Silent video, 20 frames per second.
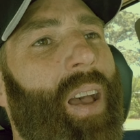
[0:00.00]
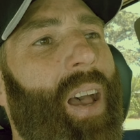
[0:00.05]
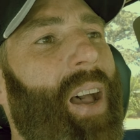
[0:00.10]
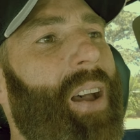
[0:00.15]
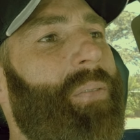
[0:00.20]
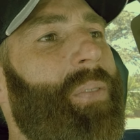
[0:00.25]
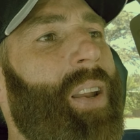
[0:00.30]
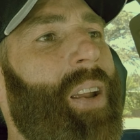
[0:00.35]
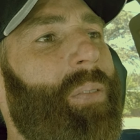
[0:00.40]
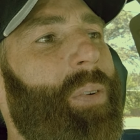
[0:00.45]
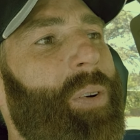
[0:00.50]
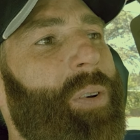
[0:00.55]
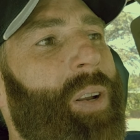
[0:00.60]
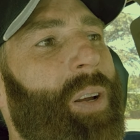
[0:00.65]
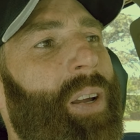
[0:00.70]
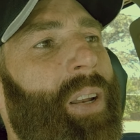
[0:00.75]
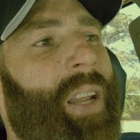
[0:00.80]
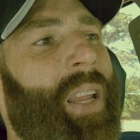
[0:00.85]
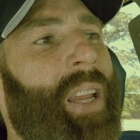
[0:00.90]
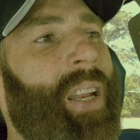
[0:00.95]
I've never
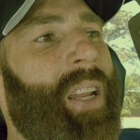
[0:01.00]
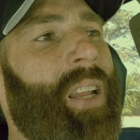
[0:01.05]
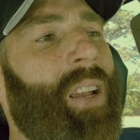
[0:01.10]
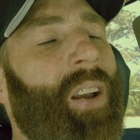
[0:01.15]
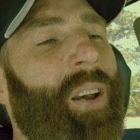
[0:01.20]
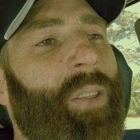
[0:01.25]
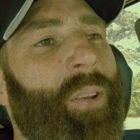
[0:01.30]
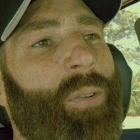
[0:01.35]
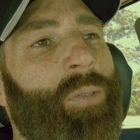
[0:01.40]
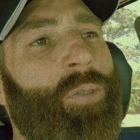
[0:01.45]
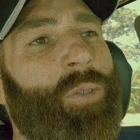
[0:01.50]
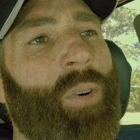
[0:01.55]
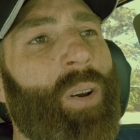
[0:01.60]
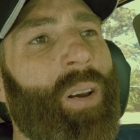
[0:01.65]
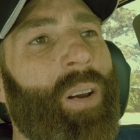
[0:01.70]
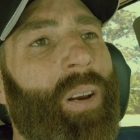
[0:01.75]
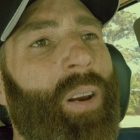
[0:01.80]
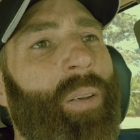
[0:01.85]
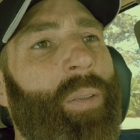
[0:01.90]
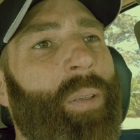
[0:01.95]
done any other
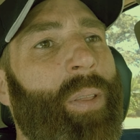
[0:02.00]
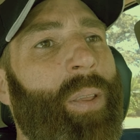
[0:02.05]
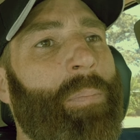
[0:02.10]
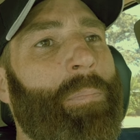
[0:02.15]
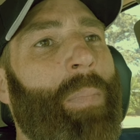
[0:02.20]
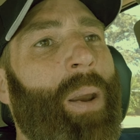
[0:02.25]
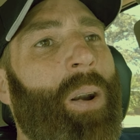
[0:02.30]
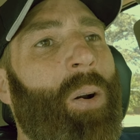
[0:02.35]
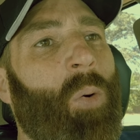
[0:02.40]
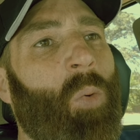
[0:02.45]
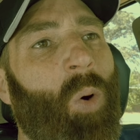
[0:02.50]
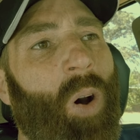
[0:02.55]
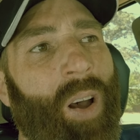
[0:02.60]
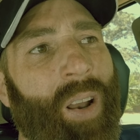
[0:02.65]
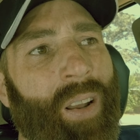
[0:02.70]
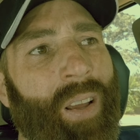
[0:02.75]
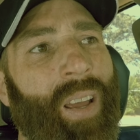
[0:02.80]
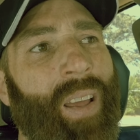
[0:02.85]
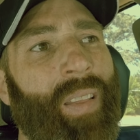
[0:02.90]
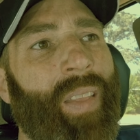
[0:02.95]
drug other than
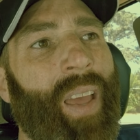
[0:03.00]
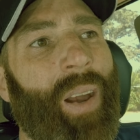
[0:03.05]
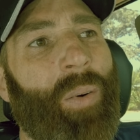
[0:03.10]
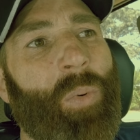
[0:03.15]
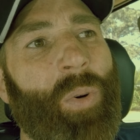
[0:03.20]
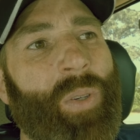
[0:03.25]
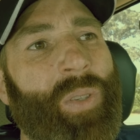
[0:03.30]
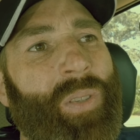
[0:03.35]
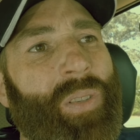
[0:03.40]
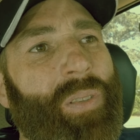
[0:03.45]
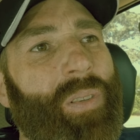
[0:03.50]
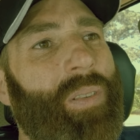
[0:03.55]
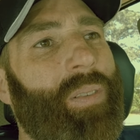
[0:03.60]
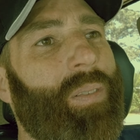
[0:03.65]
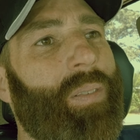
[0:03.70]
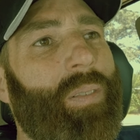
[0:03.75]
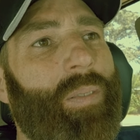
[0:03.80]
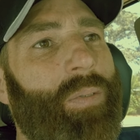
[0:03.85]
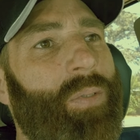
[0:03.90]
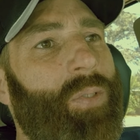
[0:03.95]
marijuana, and that was
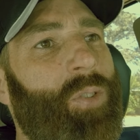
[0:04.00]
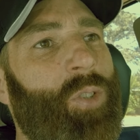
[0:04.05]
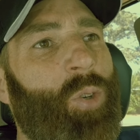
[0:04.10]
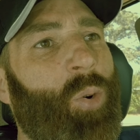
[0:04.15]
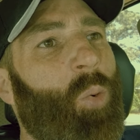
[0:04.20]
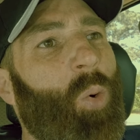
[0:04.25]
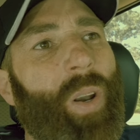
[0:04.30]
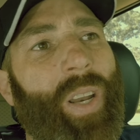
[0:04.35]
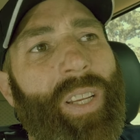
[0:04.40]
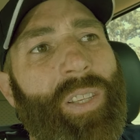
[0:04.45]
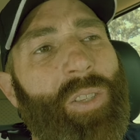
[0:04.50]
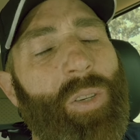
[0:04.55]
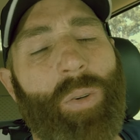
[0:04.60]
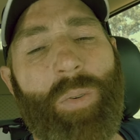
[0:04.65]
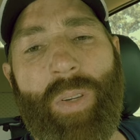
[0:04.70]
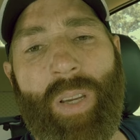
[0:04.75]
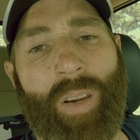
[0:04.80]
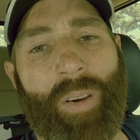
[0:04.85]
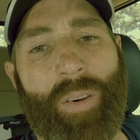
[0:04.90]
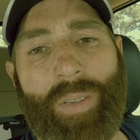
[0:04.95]

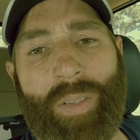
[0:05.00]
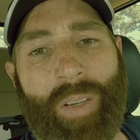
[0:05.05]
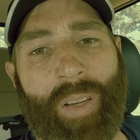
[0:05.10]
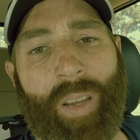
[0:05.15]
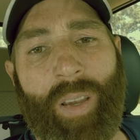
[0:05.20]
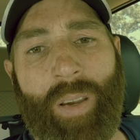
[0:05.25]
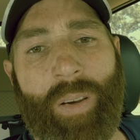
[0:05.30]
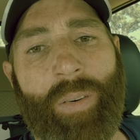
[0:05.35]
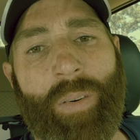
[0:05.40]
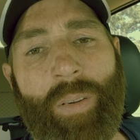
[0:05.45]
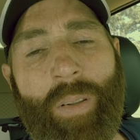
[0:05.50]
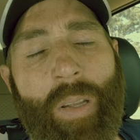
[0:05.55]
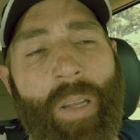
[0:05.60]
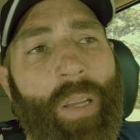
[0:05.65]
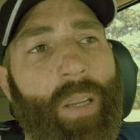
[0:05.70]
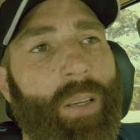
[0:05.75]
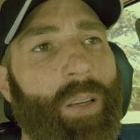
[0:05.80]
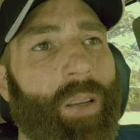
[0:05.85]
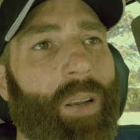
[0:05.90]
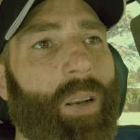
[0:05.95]
22 years ago,
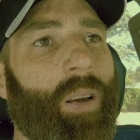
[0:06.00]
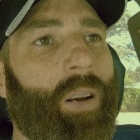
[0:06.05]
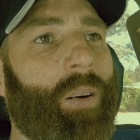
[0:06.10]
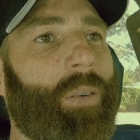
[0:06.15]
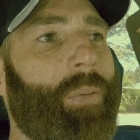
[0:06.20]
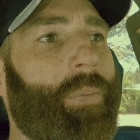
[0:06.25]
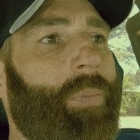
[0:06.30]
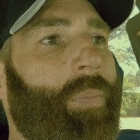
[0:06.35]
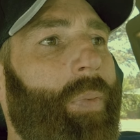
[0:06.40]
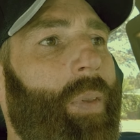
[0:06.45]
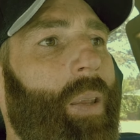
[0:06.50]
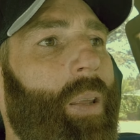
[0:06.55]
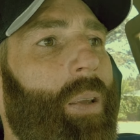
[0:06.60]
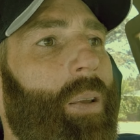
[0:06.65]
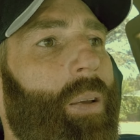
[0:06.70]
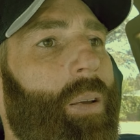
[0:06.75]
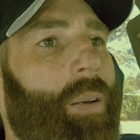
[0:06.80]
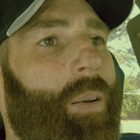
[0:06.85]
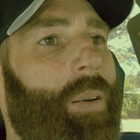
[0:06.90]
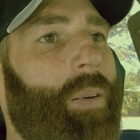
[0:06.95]
you know?
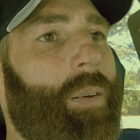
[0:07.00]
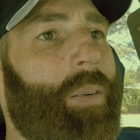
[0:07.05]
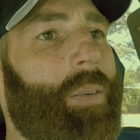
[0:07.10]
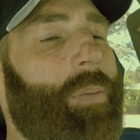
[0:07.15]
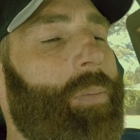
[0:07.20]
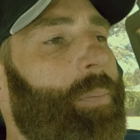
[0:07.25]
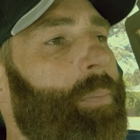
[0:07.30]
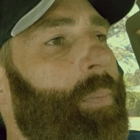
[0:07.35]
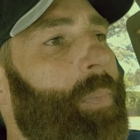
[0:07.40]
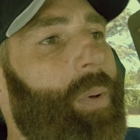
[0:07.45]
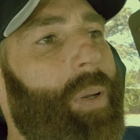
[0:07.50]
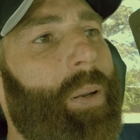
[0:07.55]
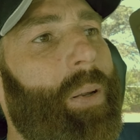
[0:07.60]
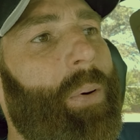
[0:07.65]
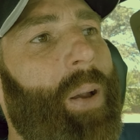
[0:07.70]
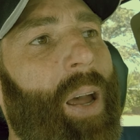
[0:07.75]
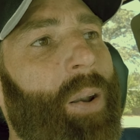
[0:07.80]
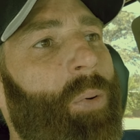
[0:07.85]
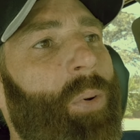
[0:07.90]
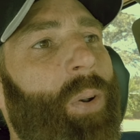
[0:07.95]

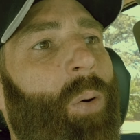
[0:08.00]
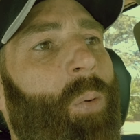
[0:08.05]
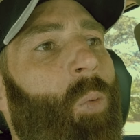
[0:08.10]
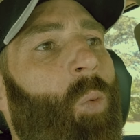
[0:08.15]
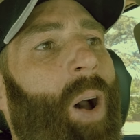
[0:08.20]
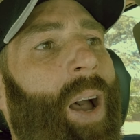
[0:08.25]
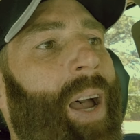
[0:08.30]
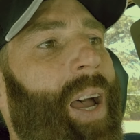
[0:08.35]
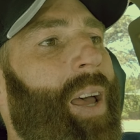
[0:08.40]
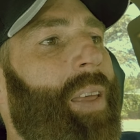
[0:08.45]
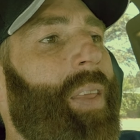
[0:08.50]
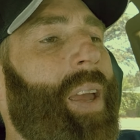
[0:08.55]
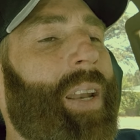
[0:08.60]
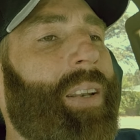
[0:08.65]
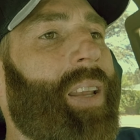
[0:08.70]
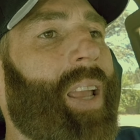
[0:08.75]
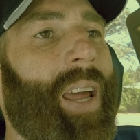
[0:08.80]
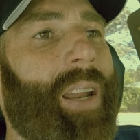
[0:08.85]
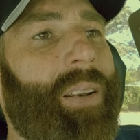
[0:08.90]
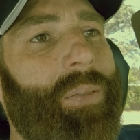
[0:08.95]
I don't know why
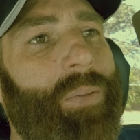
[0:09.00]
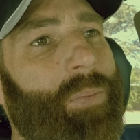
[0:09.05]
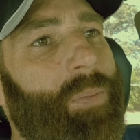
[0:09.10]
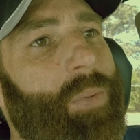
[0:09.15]
that got.